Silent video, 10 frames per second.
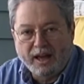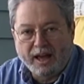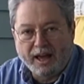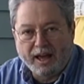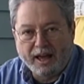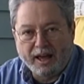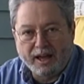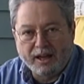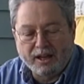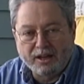
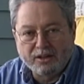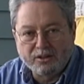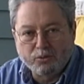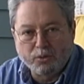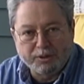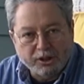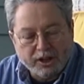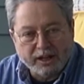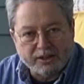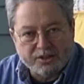And we'll be
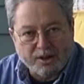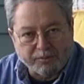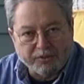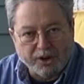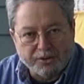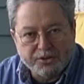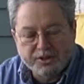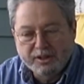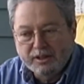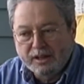looking at some of
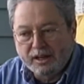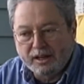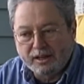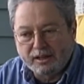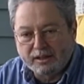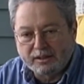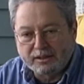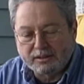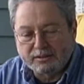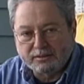those
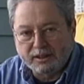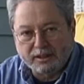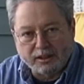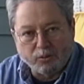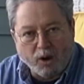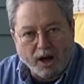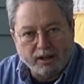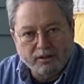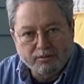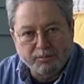uh, in a little
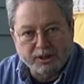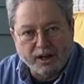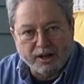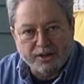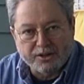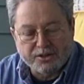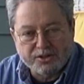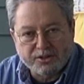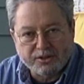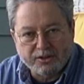while
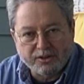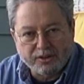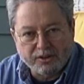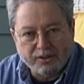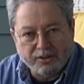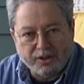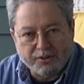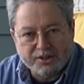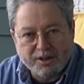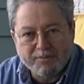because
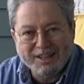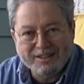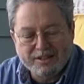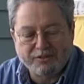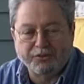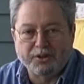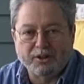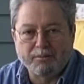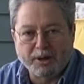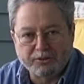there is something different
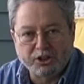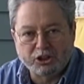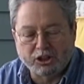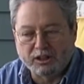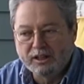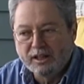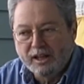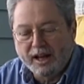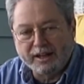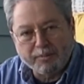about digital.
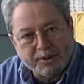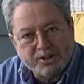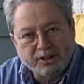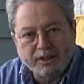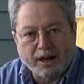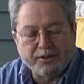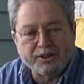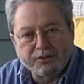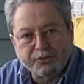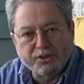And up until now, the
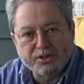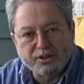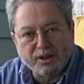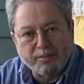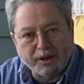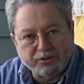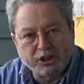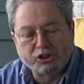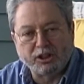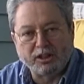difference about
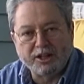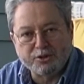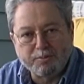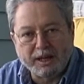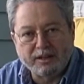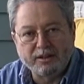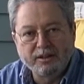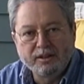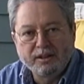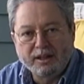digital has been
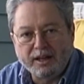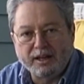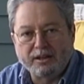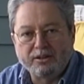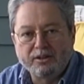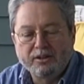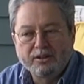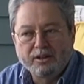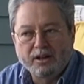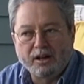in
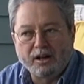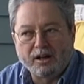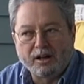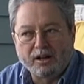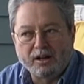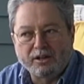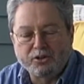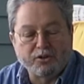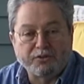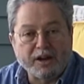uh,
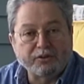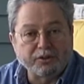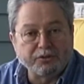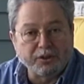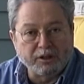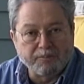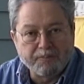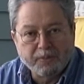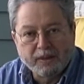to the favor of film.